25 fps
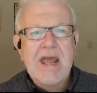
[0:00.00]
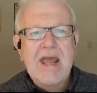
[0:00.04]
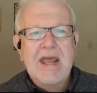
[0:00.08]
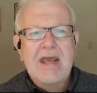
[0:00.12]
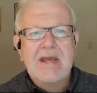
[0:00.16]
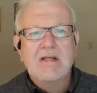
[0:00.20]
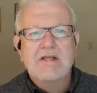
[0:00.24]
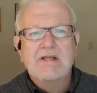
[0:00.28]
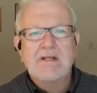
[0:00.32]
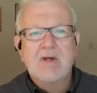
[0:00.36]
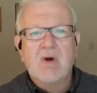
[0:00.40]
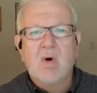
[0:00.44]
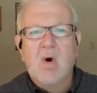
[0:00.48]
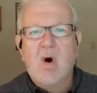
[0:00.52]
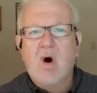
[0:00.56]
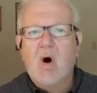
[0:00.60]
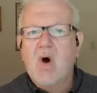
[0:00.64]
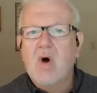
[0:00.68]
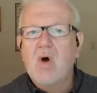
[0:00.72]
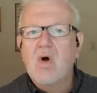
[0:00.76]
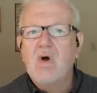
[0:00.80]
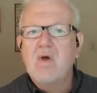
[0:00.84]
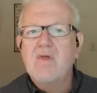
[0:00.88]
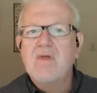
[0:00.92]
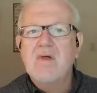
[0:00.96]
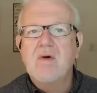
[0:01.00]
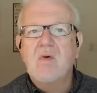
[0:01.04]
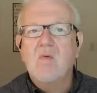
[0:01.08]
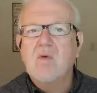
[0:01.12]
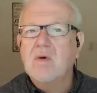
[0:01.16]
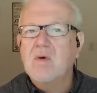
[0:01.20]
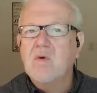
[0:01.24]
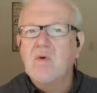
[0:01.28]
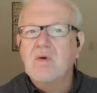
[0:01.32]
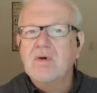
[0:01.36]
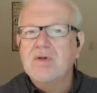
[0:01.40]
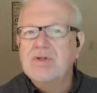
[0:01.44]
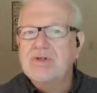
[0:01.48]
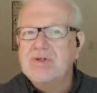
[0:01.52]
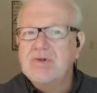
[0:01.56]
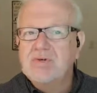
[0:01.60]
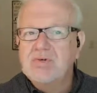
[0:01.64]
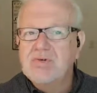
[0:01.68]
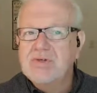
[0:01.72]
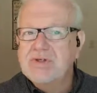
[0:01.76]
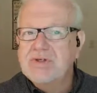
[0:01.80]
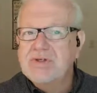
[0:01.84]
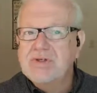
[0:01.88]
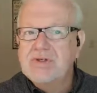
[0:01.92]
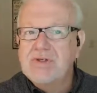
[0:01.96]
And so all that we're going to
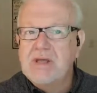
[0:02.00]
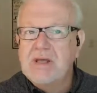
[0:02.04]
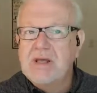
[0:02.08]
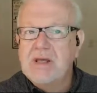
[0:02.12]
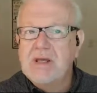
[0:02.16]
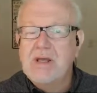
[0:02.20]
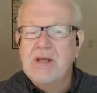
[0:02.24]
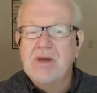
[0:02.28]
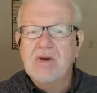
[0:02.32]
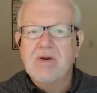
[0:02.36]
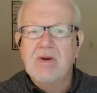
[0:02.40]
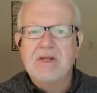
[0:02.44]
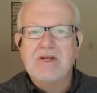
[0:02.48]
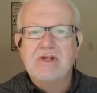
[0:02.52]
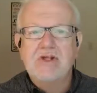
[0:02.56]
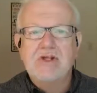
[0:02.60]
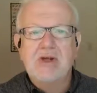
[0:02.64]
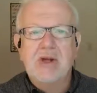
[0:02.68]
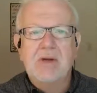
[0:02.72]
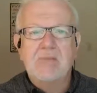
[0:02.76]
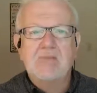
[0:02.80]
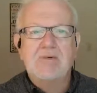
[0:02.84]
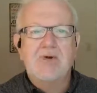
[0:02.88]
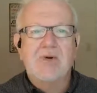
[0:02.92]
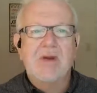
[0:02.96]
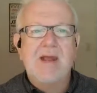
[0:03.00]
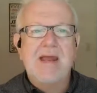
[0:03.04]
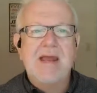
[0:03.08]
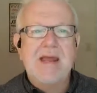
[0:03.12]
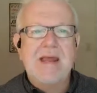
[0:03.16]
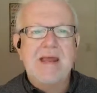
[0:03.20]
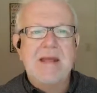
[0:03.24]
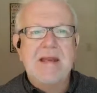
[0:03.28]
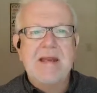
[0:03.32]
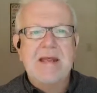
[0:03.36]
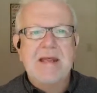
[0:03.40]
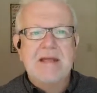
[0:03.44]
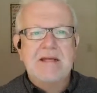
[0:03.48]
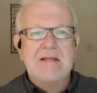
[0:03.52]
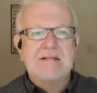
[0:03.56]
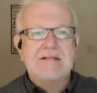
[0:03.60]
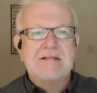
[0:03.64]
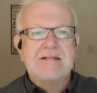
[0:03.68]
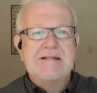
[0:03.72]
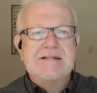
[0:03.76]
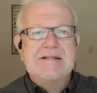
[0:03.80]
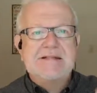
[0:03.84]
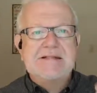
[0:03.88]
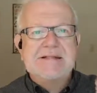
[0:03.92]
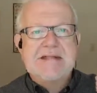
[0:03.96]
see here in chapter 8
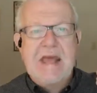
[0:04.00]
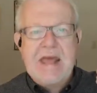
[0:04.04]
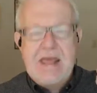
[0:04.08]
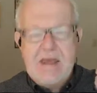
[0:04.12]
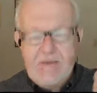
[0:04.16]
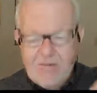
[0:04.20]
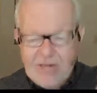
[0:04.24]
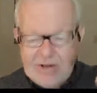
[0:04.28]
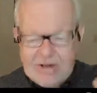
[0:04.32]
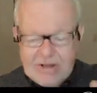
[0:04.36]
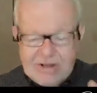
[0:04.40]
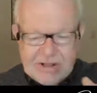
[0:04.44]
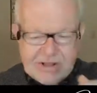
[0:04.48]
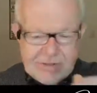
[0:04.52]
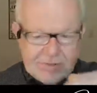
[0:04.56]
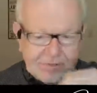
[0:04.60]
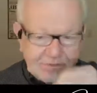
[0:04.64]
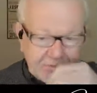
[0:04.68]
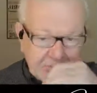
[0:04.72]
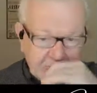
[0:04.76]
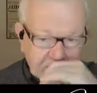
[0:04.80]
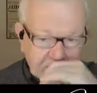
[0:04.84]
is David's